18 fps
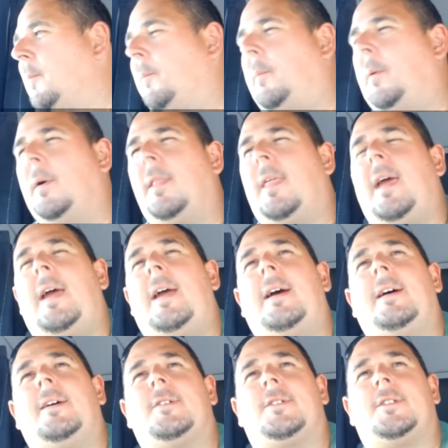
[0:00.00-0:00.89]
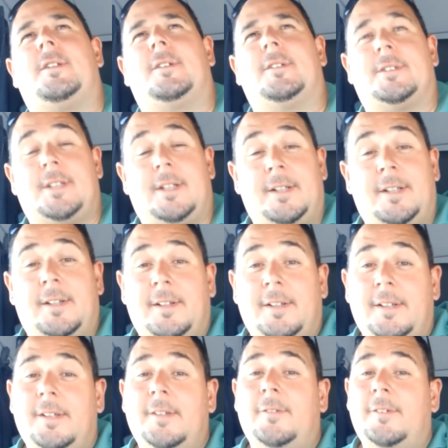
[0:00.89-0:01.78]
But the house stunk, so
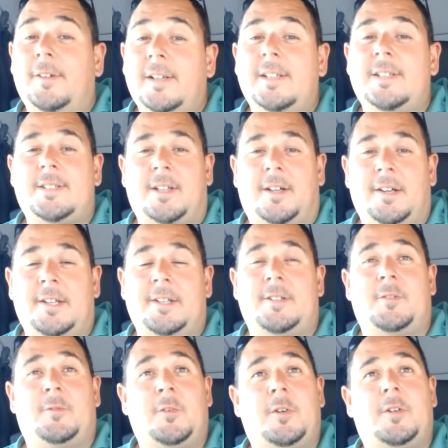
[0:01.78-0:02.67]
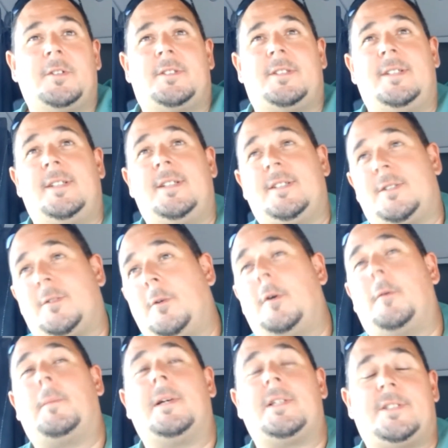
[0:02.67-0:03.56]
you're really tired, you've walked in, it's
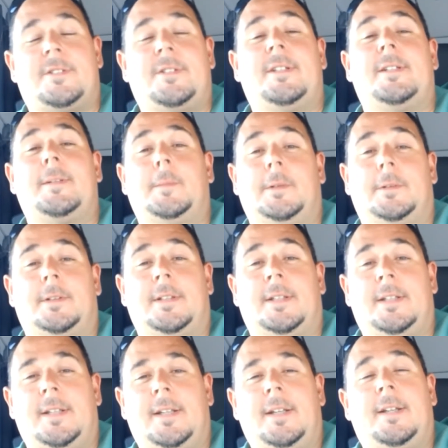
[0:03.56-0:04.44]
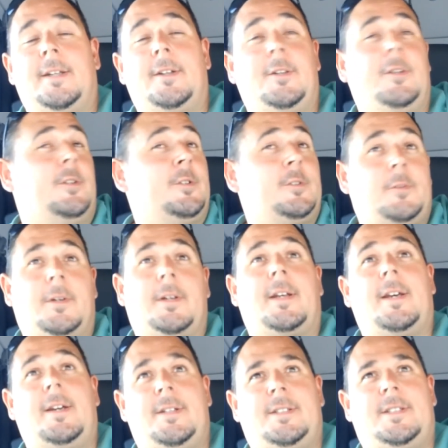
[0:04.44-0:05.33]
3:15 in the morning, you just want
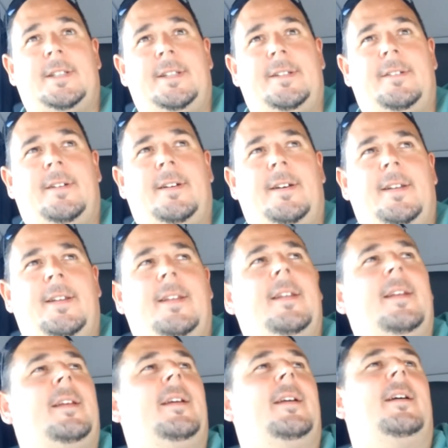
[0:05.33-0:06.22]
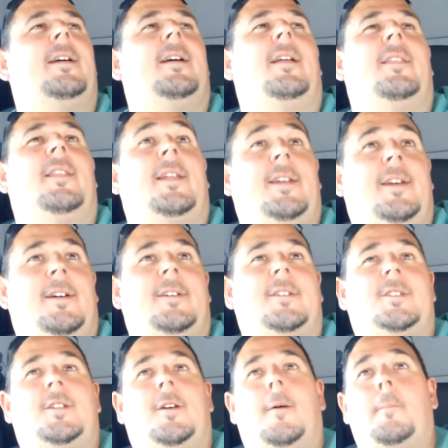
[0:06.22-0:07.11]
to go to sleep, right? Then you got
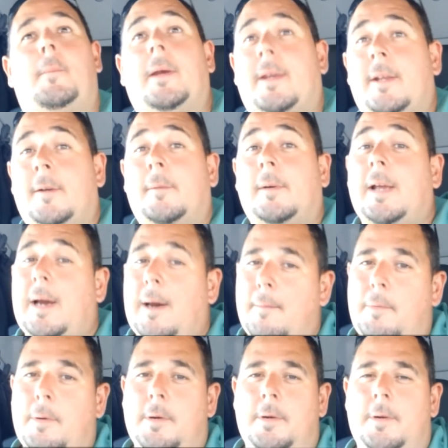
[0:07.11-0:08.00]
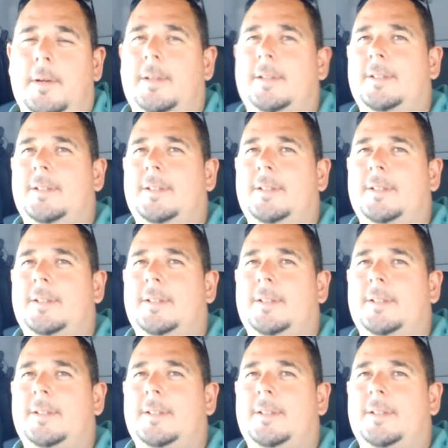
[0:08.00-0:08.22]
to start picking up cat poo.